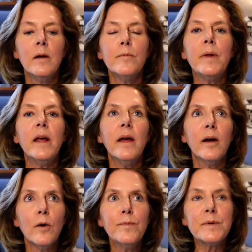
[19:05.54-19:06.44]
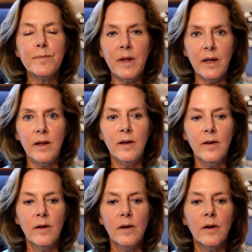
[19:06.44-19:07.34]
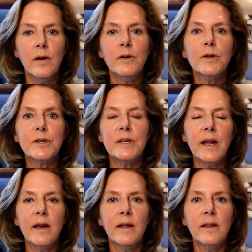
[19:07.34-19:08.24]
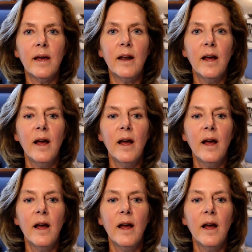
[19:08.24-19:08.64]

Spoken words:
But it helped me understand that